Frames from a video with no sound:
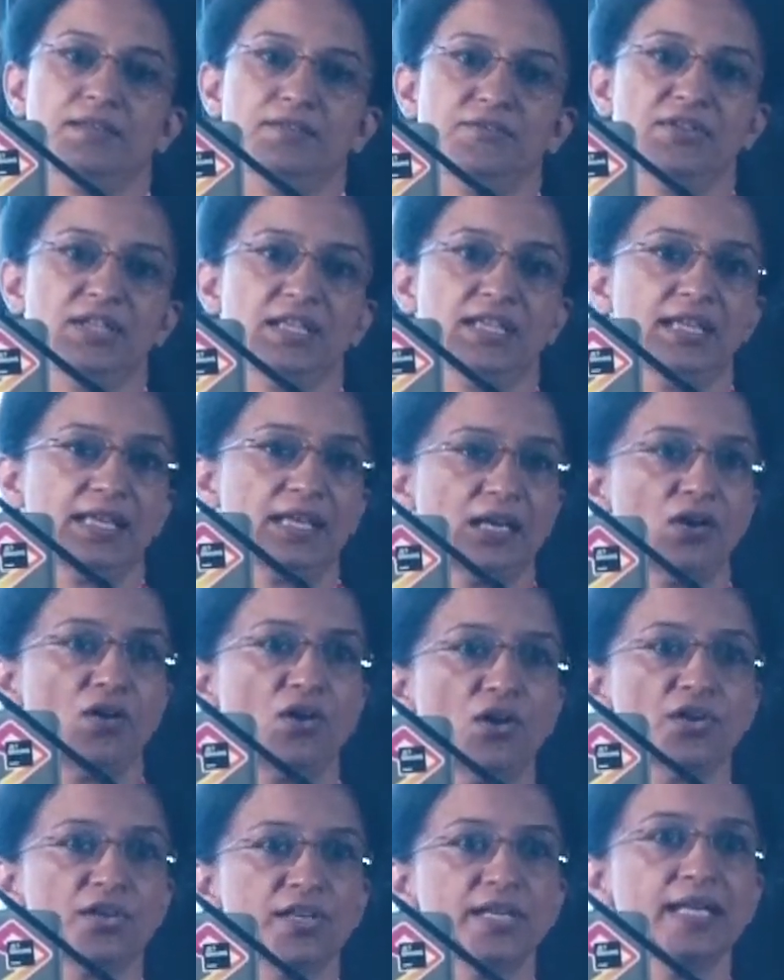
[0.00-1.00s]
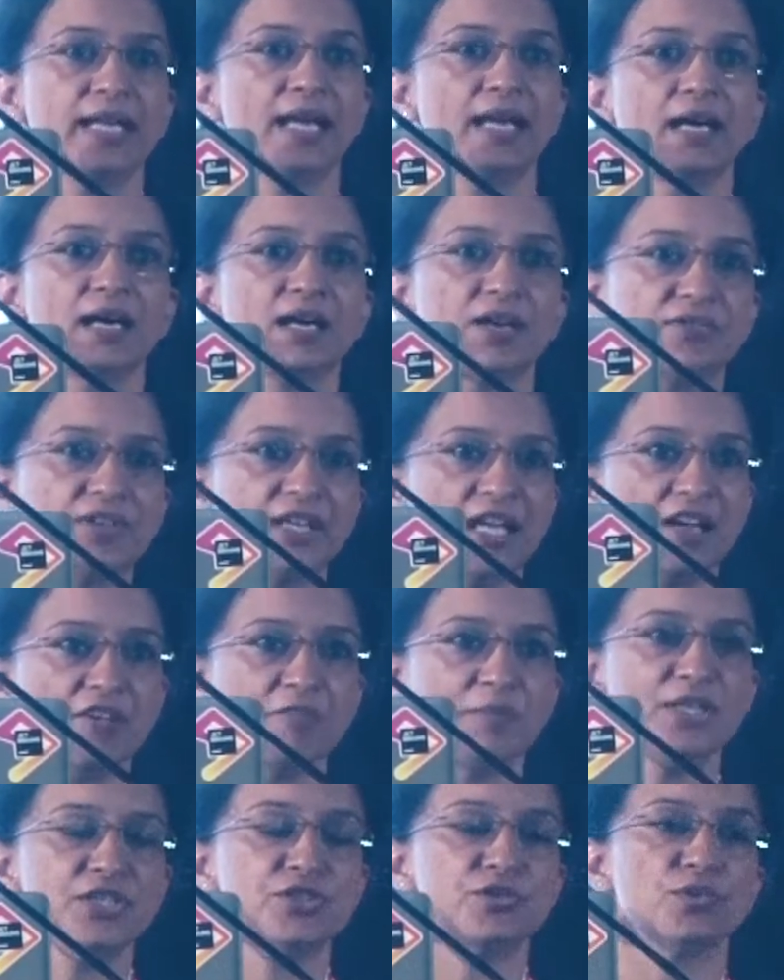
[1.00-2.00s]
we
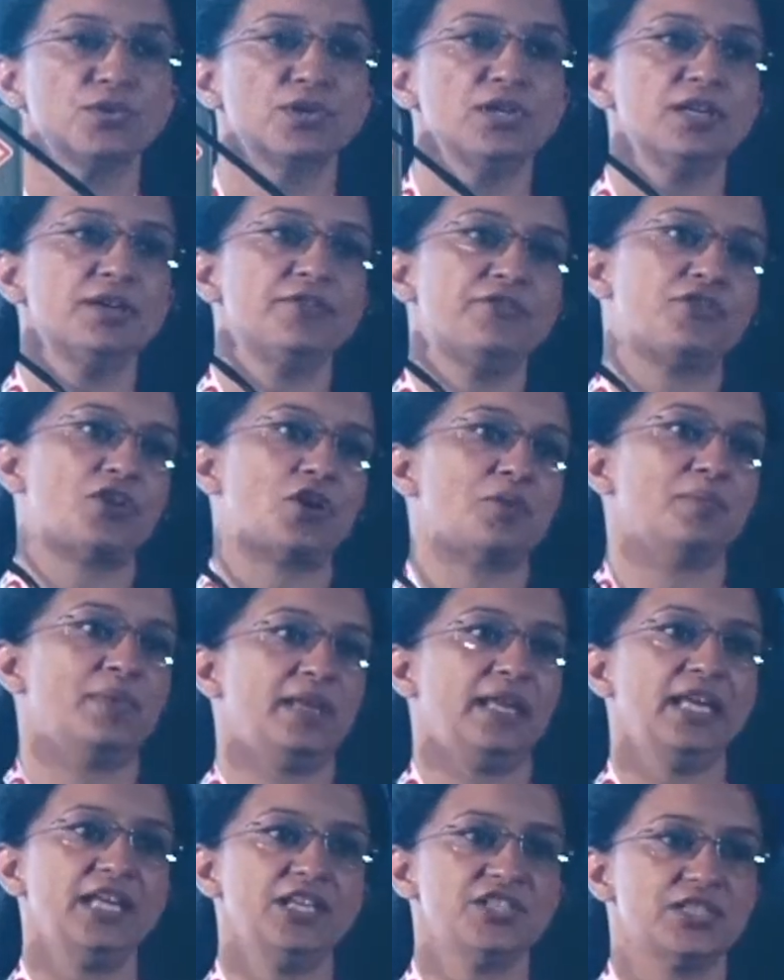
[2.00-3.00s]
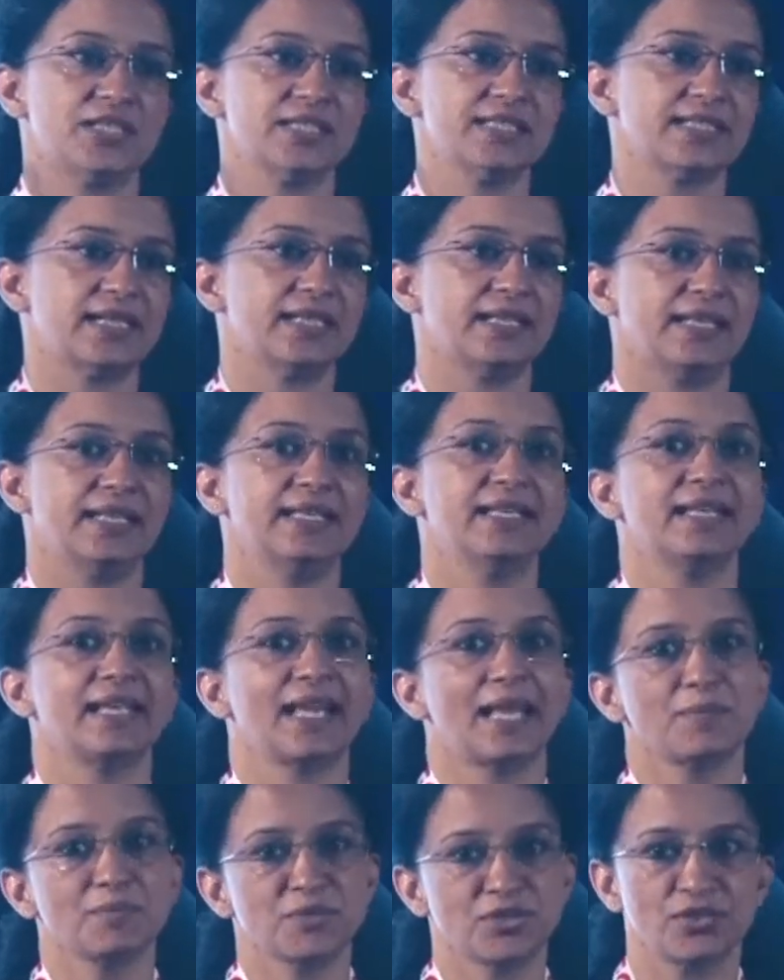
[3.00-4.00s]
have been told from ages that
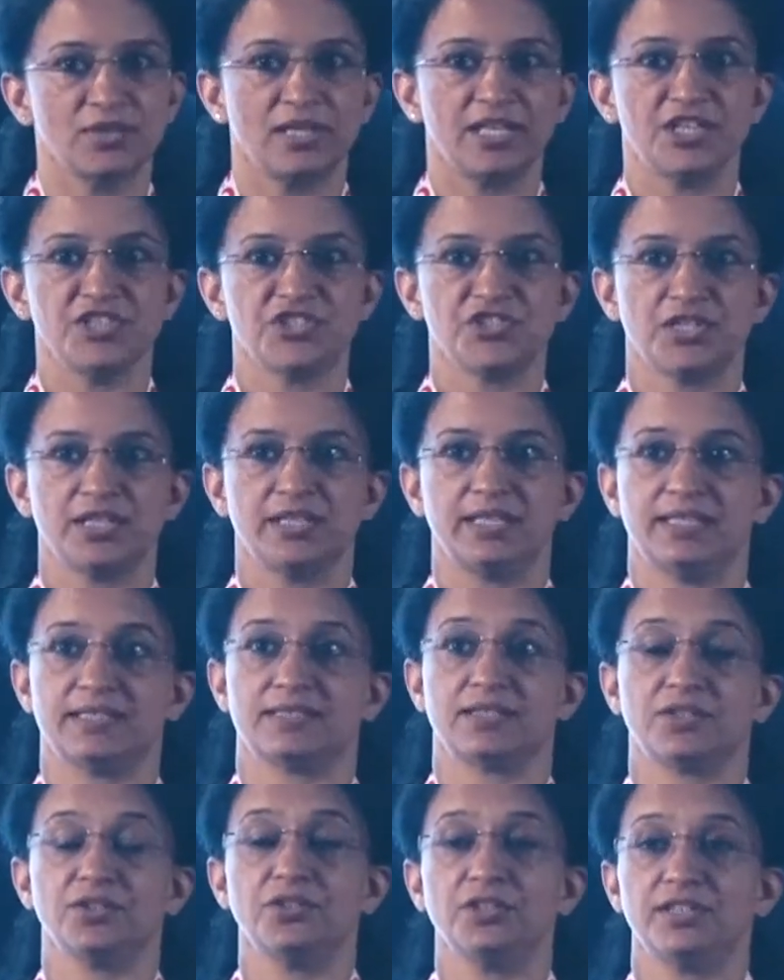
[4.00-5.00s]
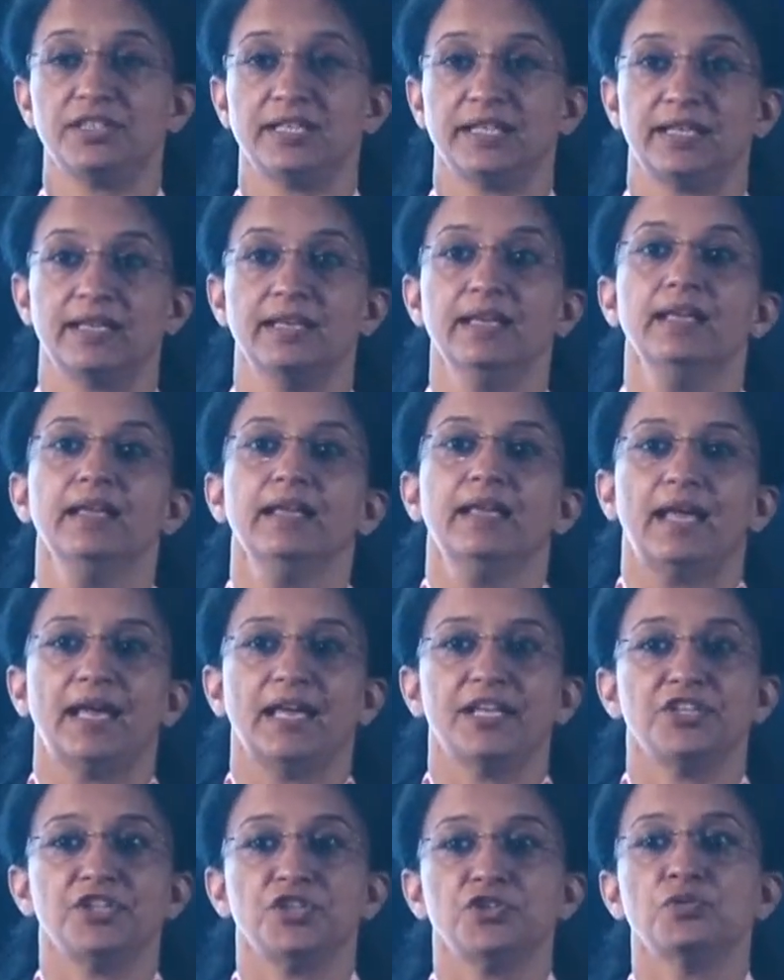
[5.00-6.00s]
encapsulation is a good thing,
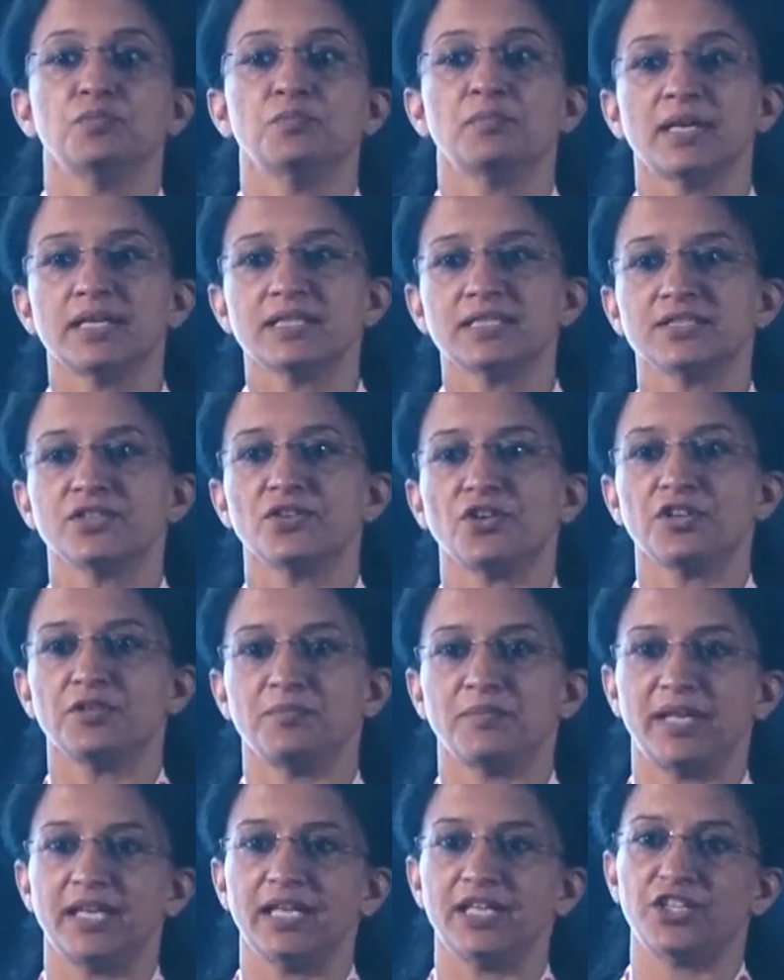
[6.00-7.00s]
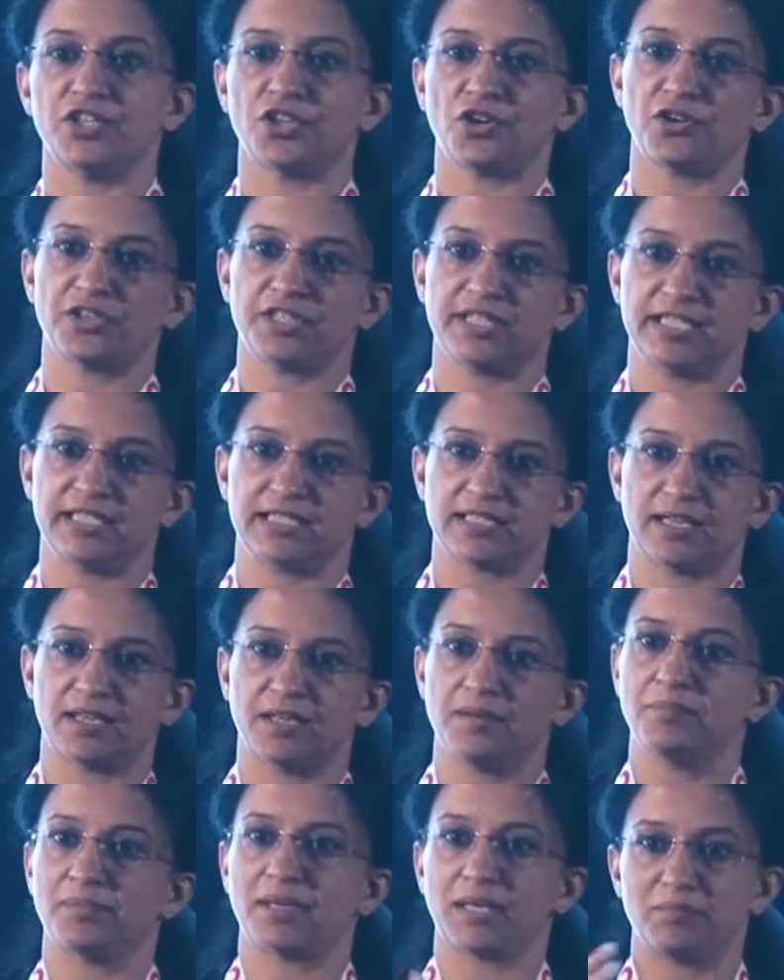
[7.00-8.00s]
and you must not make your
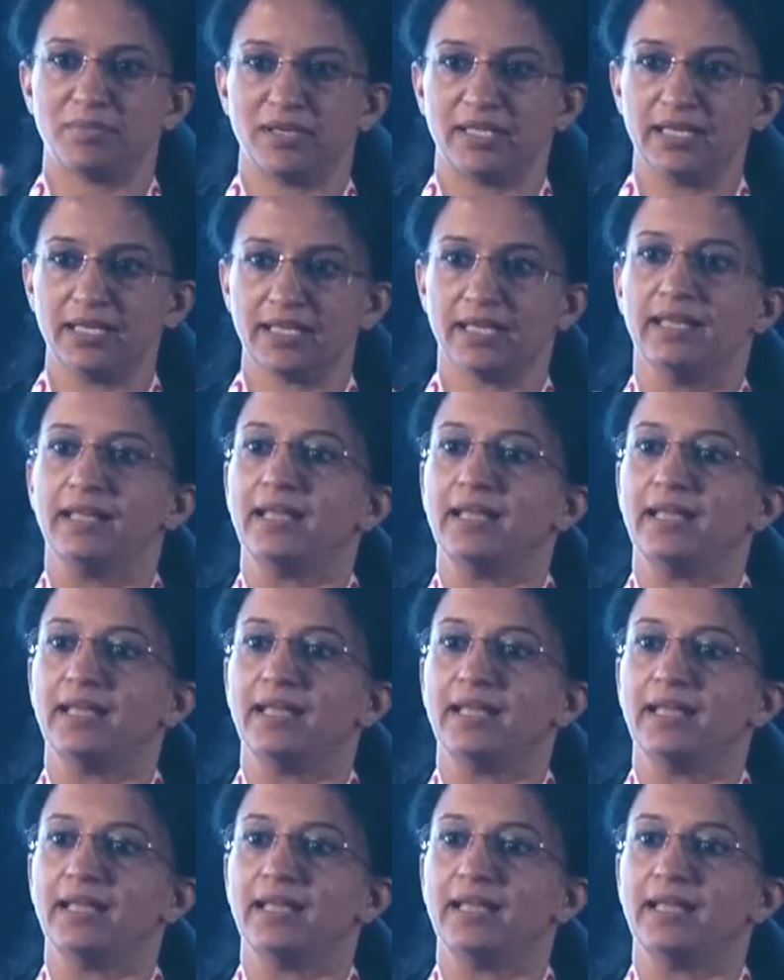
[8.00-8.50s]
data public,